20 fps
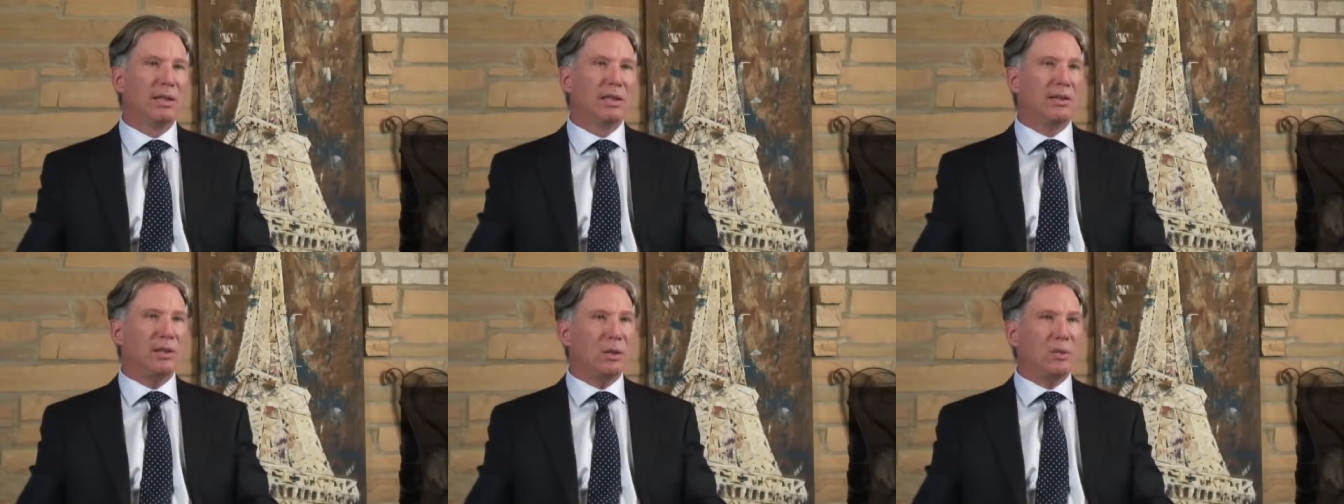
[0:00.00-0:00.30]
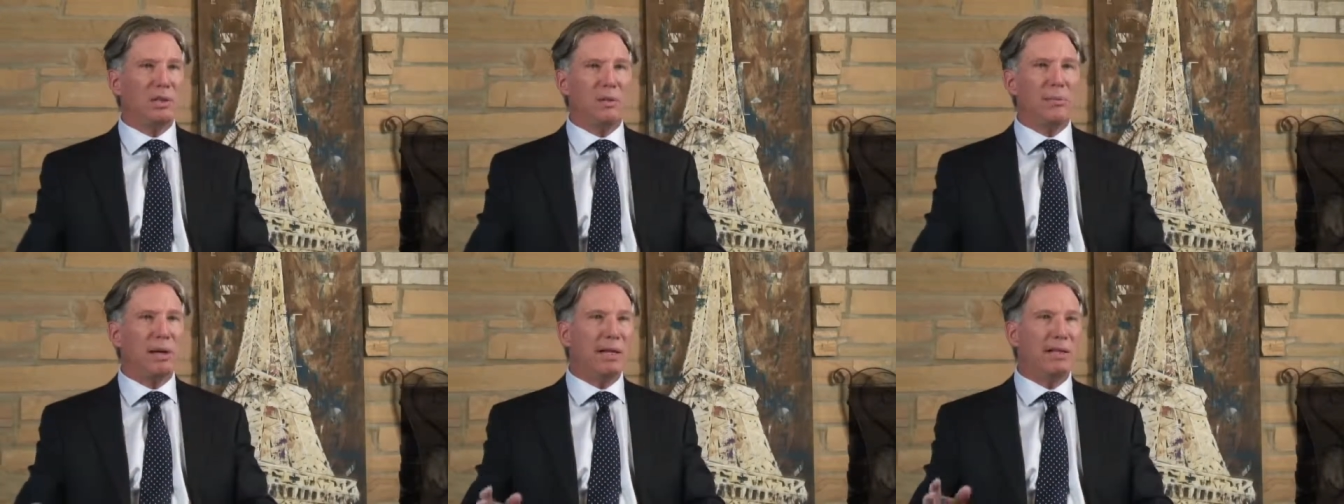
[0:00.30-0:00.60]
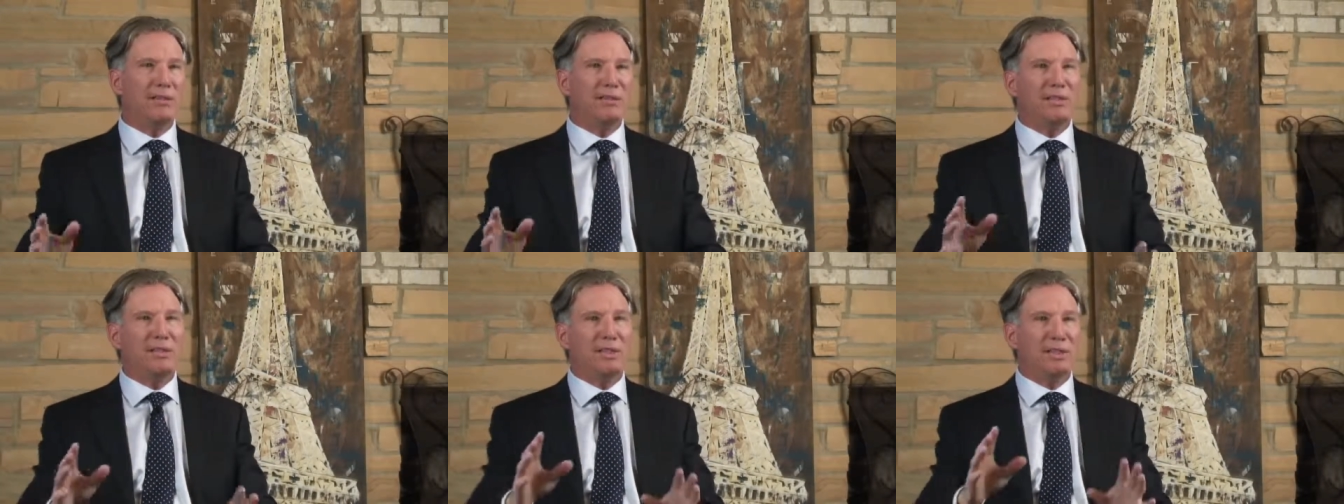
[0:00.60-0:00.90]
the only
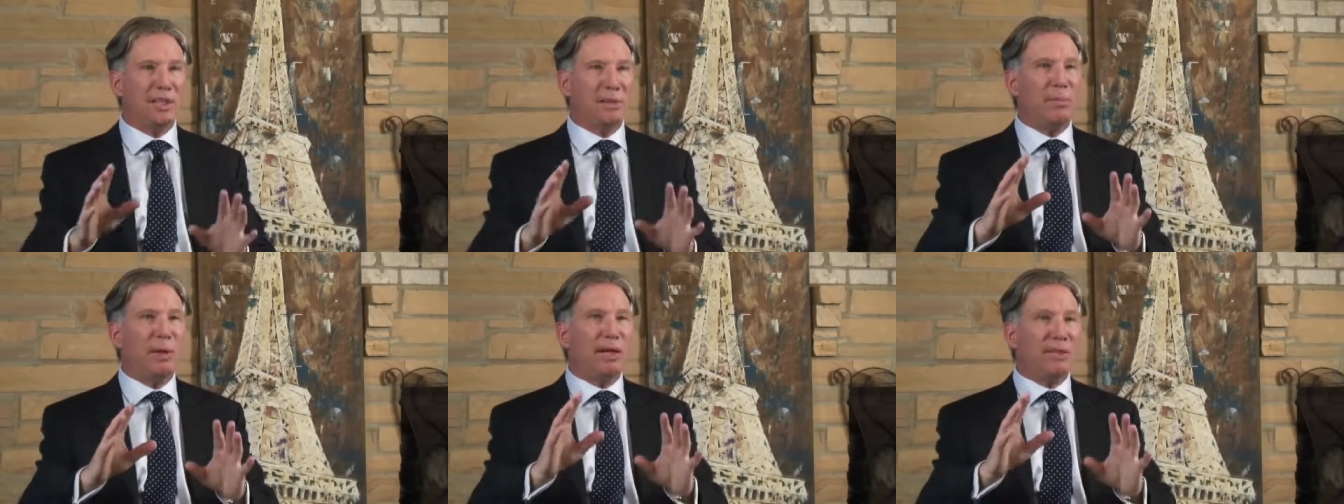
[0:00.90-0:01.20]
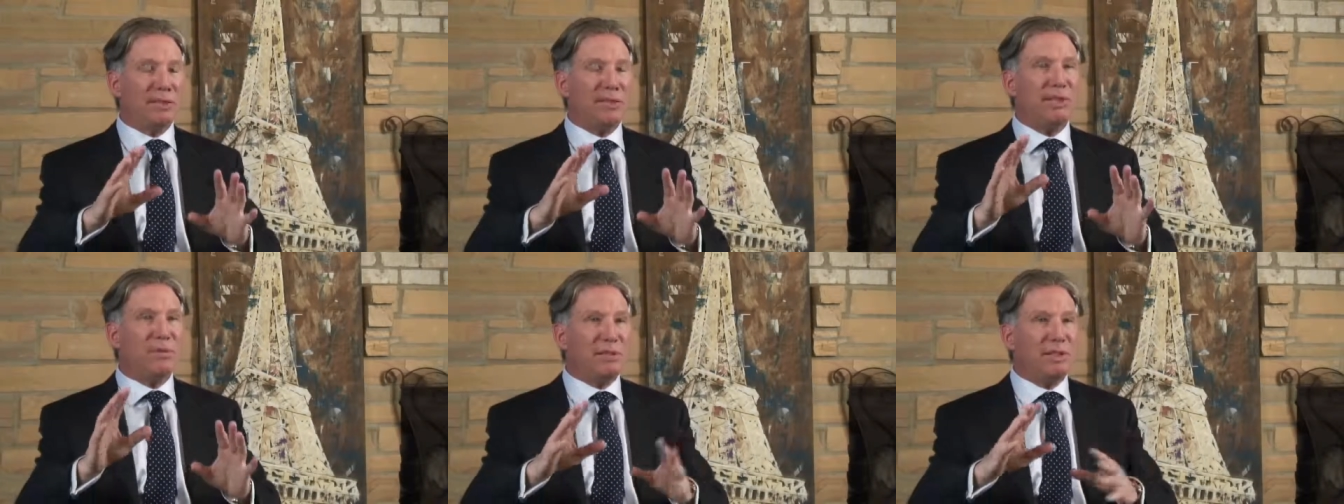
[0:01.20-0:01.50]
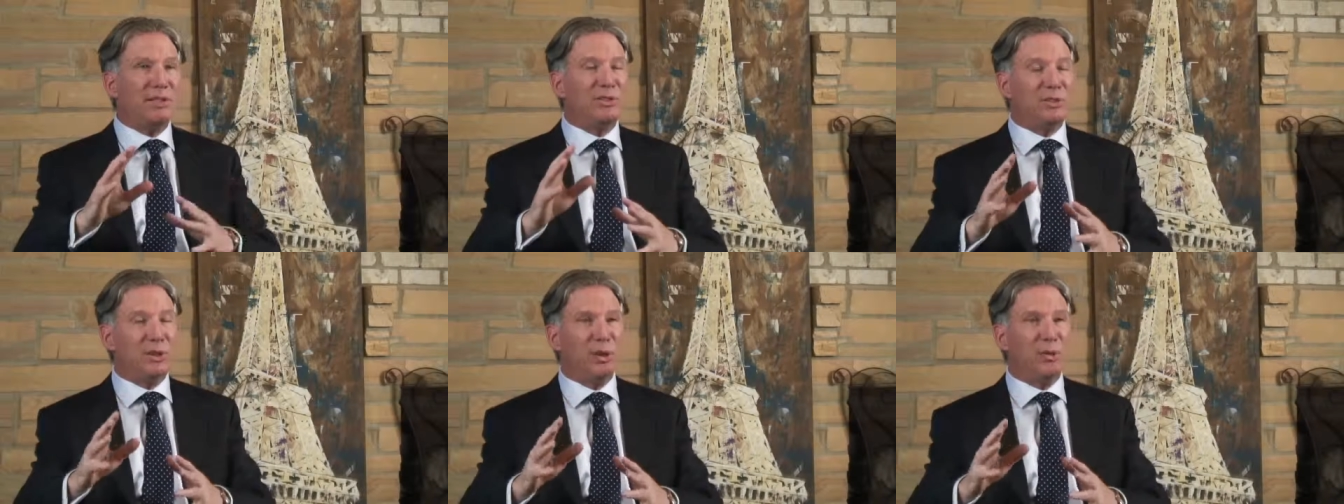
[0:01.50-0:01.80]
medicine that they make
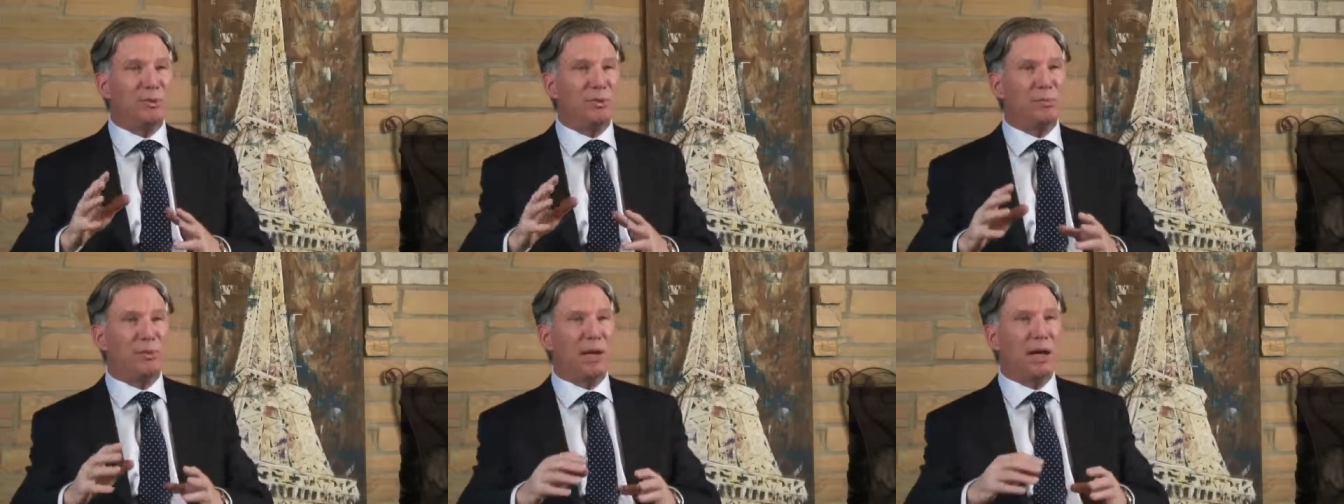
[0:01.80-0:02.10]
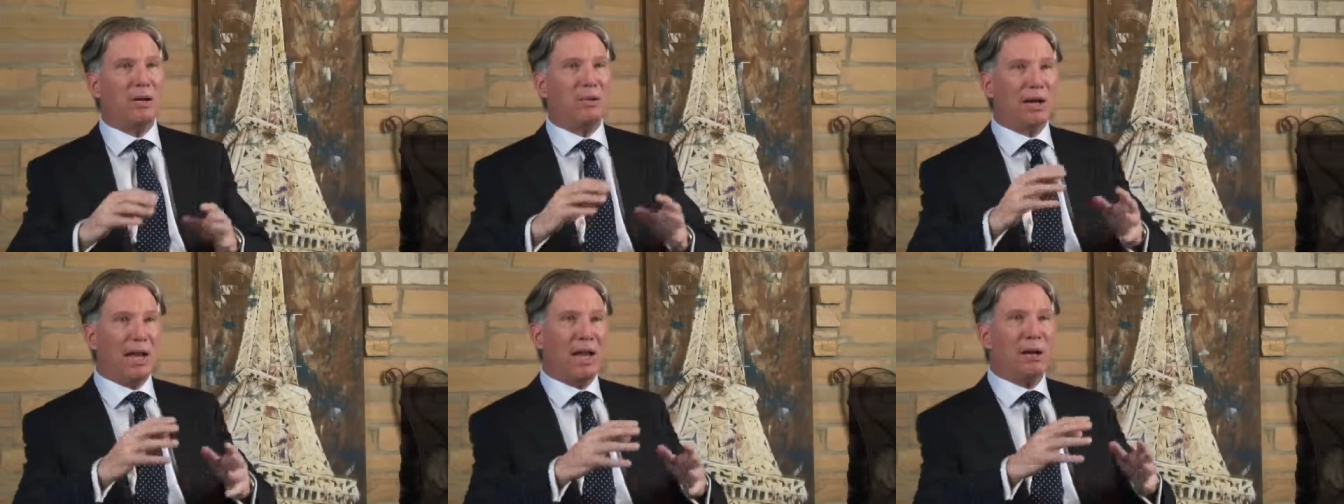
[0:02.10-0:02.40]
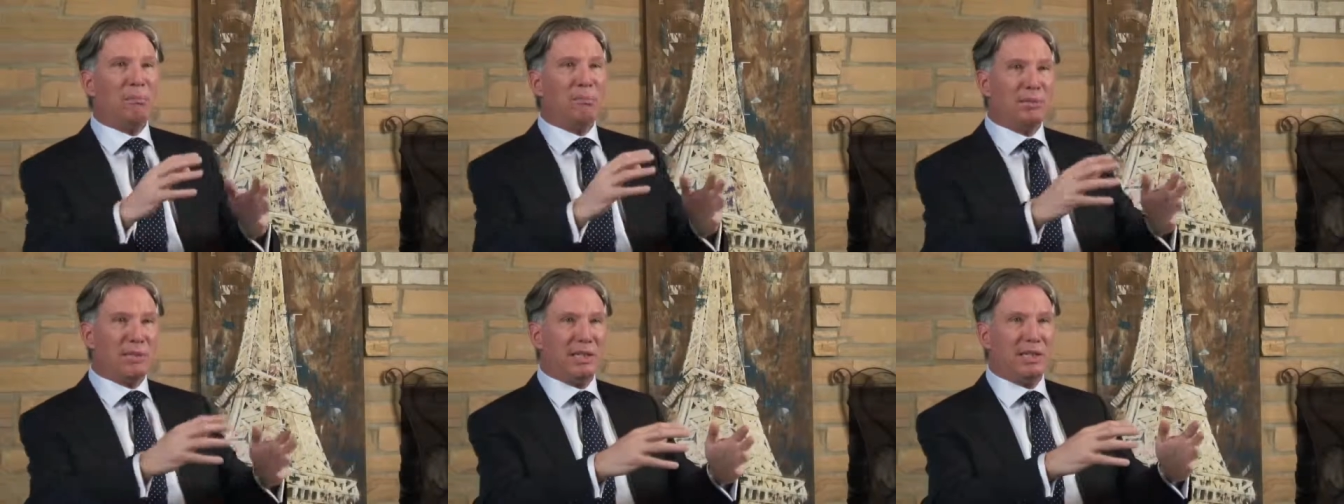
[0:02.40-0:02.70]
TV shows about,
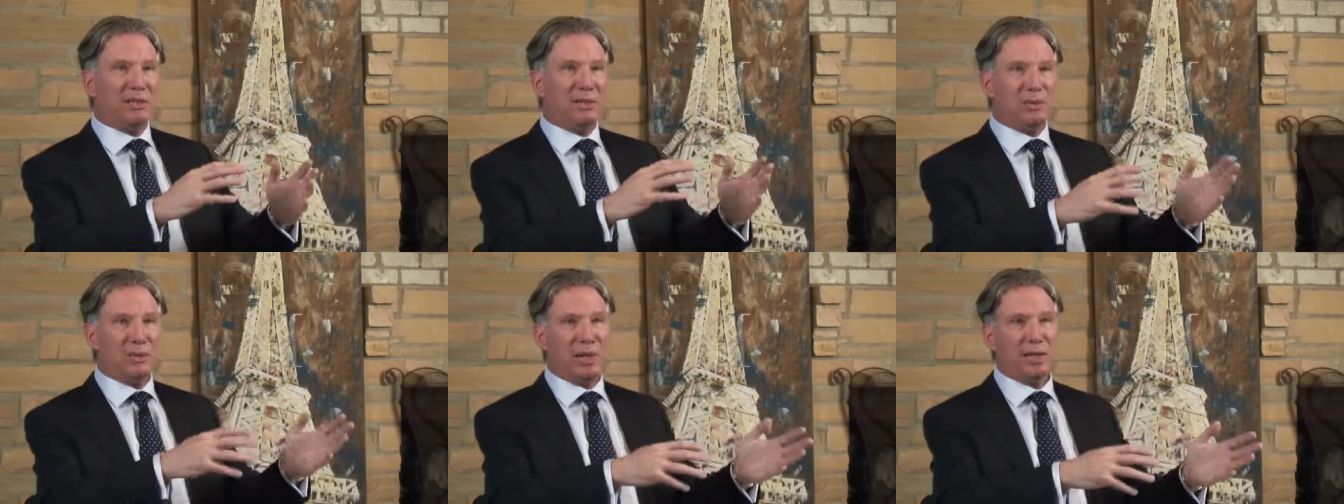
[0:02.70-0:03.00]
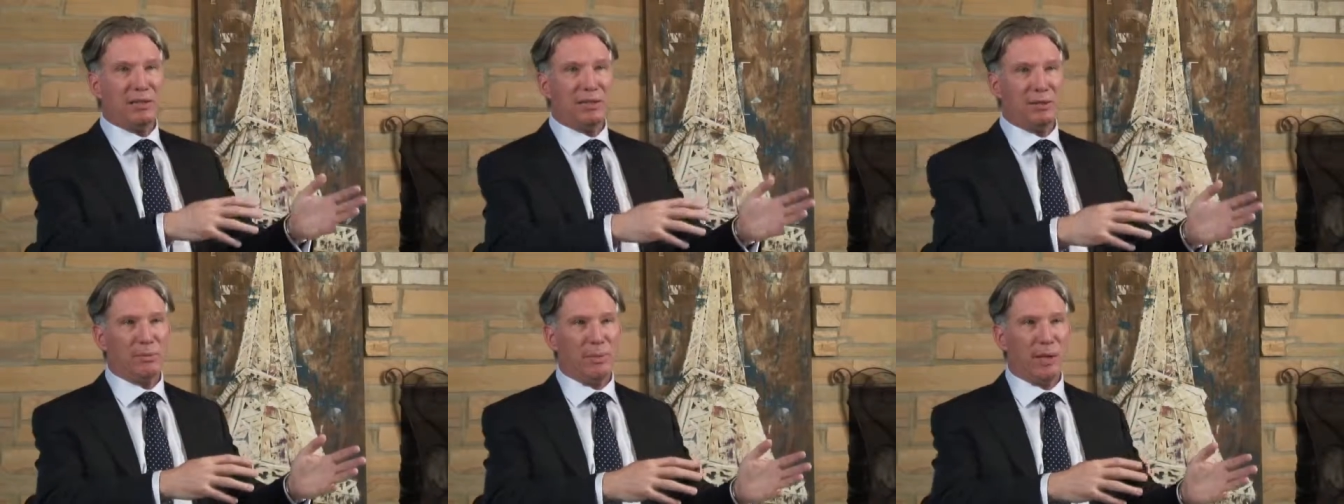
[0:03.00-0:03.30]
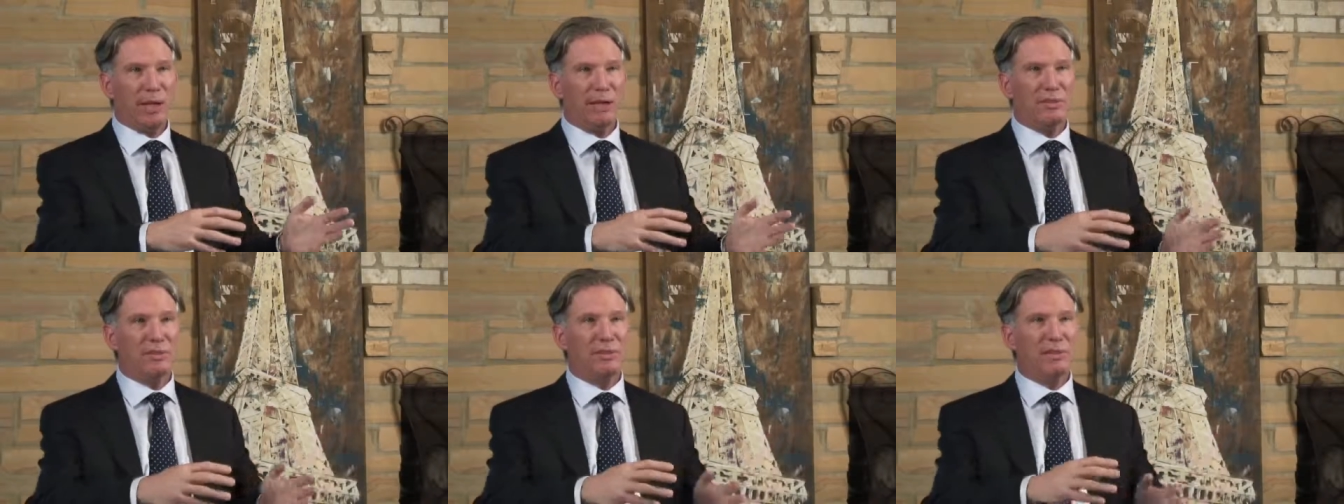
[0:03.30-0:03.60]
MD-directed
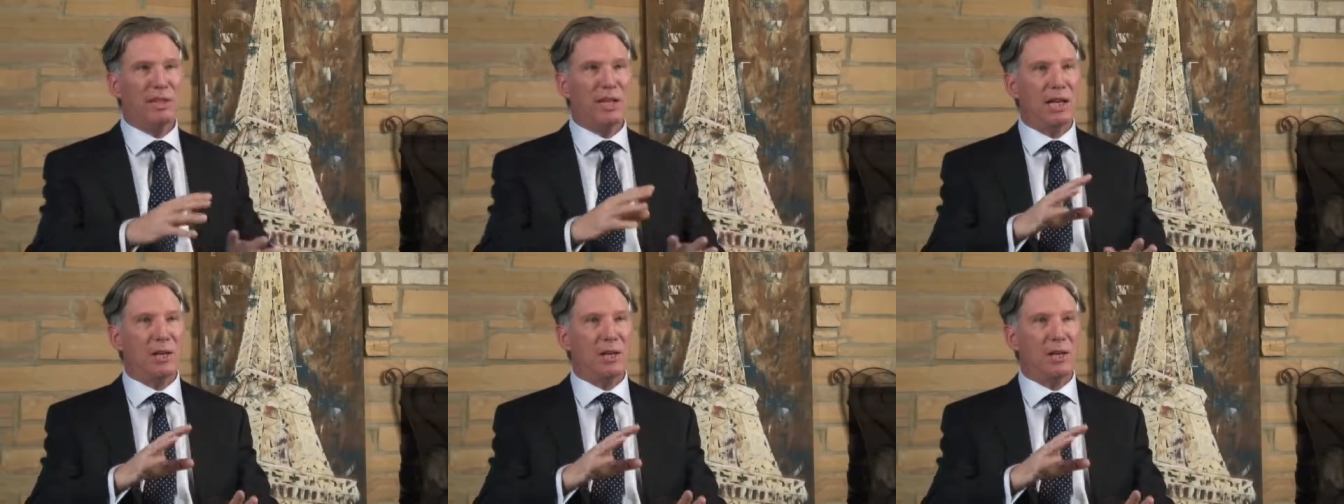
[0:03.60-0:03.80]
medicine.